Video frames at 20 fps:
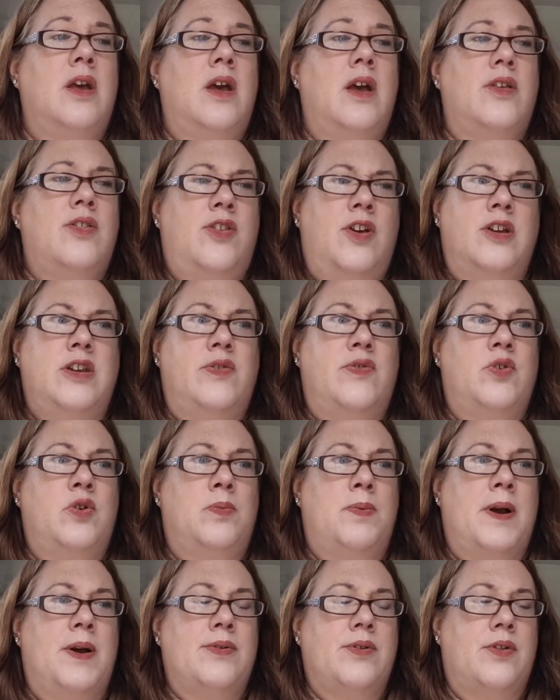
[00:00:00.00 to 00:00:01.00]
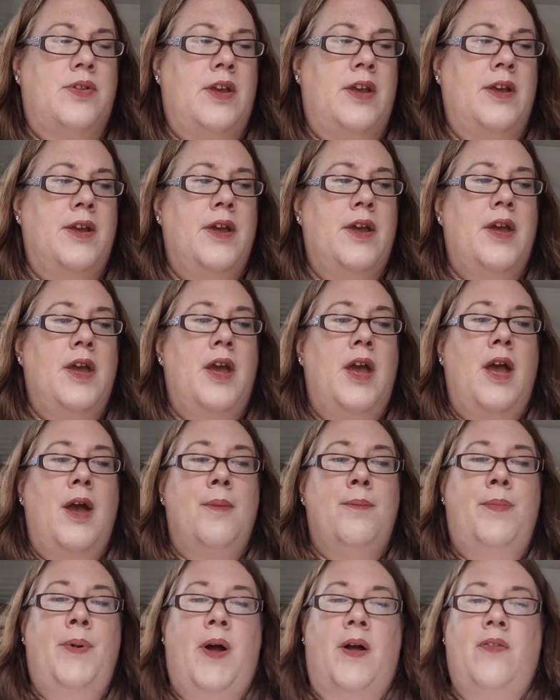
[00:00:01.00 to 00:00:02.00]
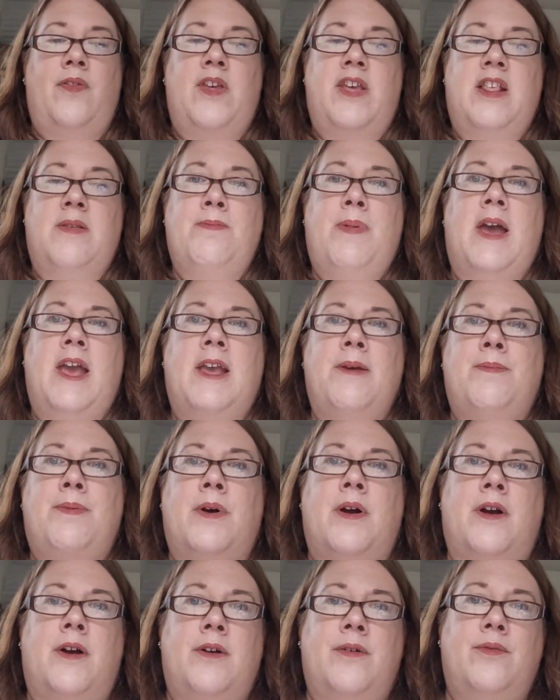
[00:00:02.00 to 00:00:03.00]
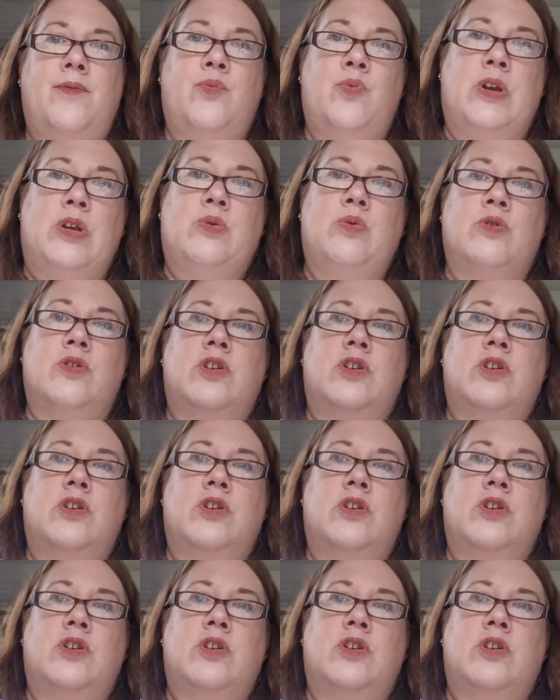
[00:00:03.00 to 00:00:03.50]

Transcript: It's £34, I think. But this paper, which will